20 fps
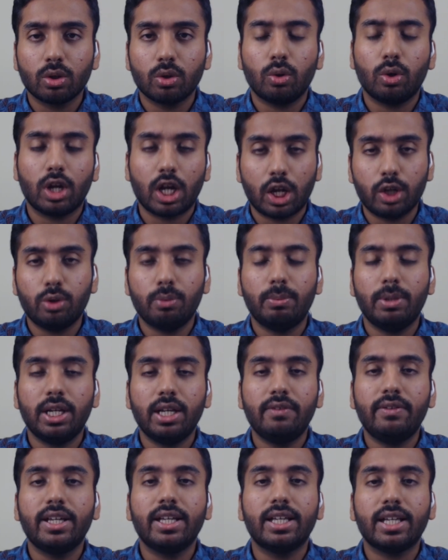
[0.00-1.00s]
Or are you
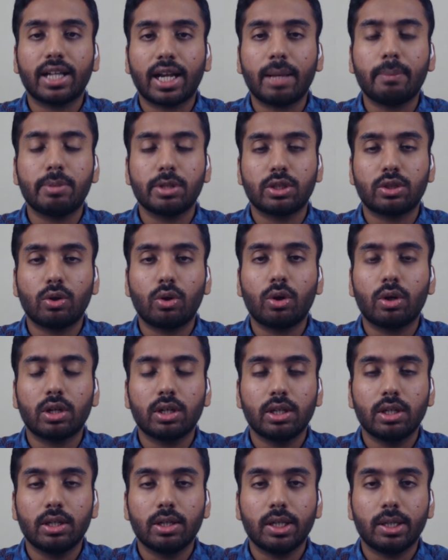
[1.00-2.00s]
believing rape is wrong
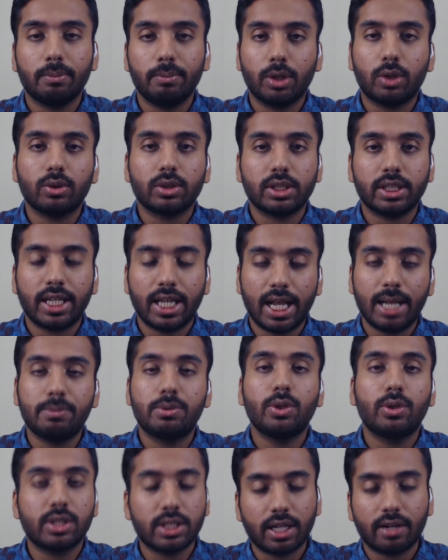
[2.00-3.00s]
because it helps
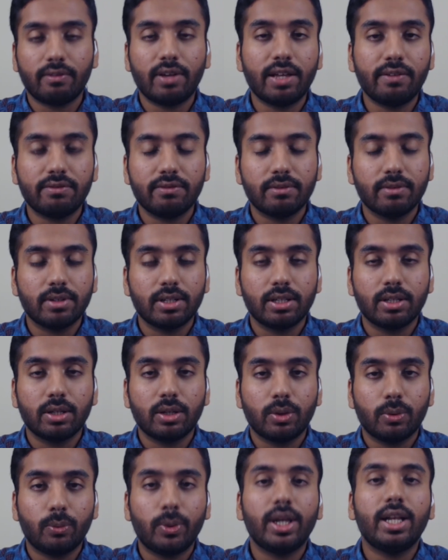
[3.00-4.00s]
you to survive?
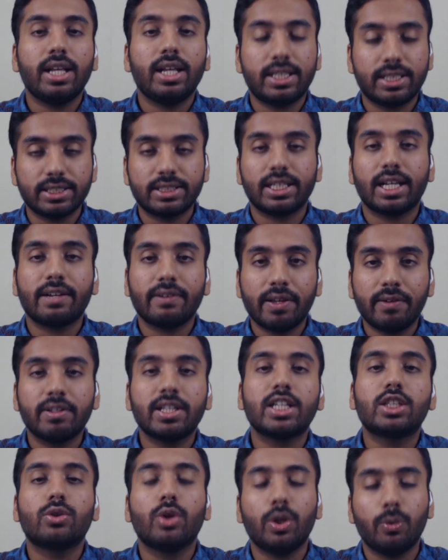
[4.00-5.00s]
Well, it's a survival
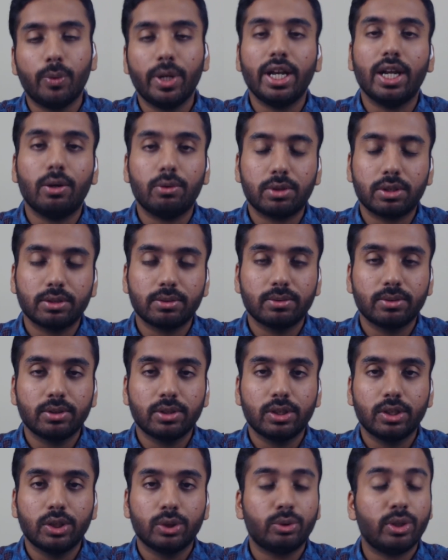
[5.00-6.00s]
that's going to win out.
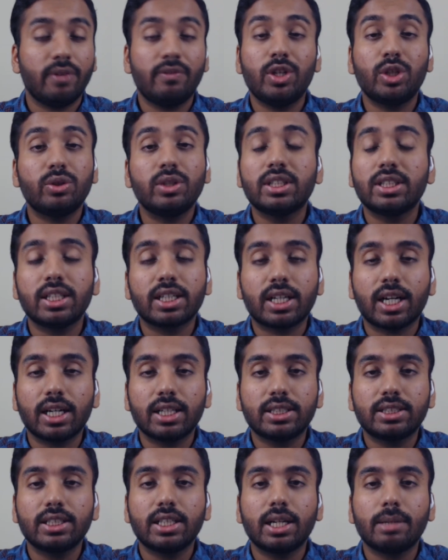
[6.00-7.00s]
So evolution isn't
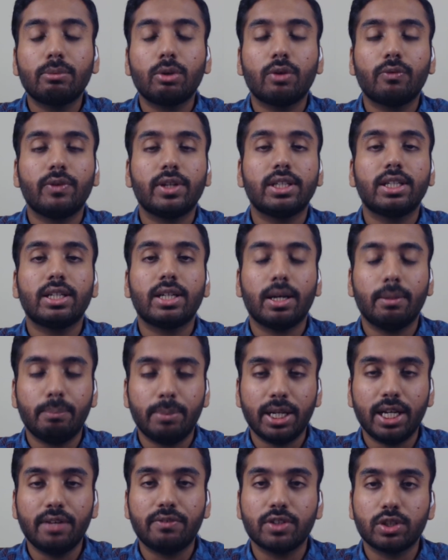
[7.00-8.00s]
concerned about whether a
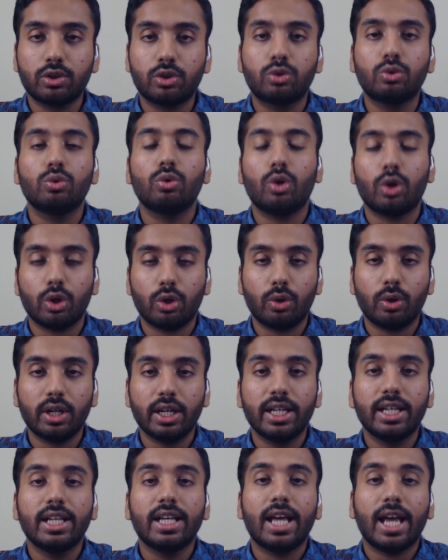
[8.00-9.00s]
belief is true or not,
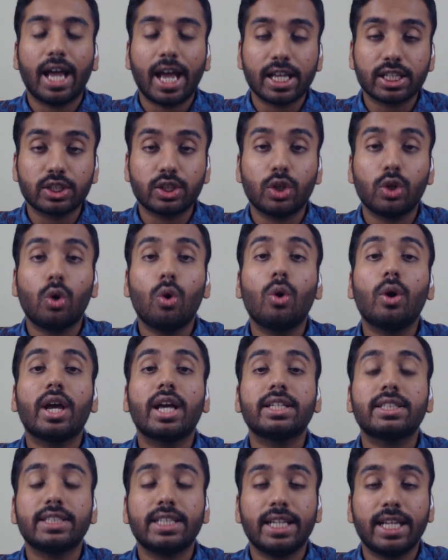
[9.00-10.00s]
as long
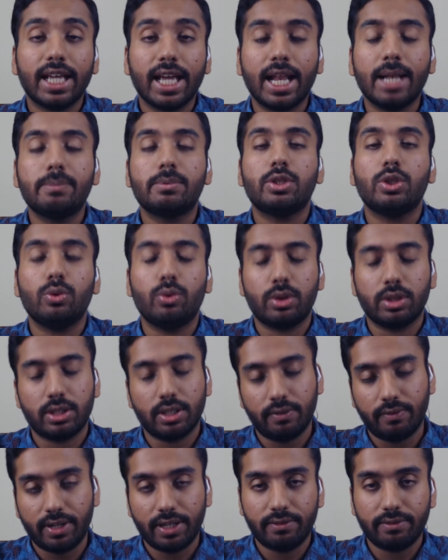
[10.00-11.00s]
as it helps you to
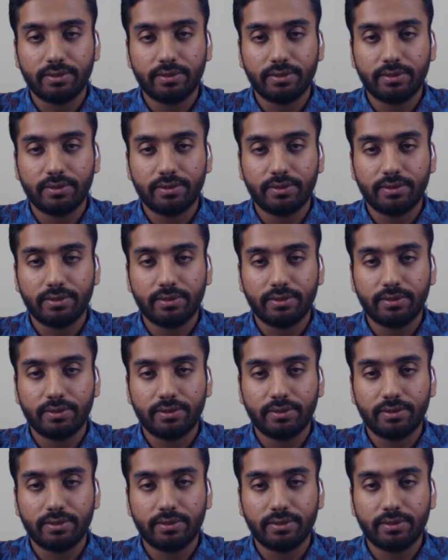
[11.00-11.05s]
survive.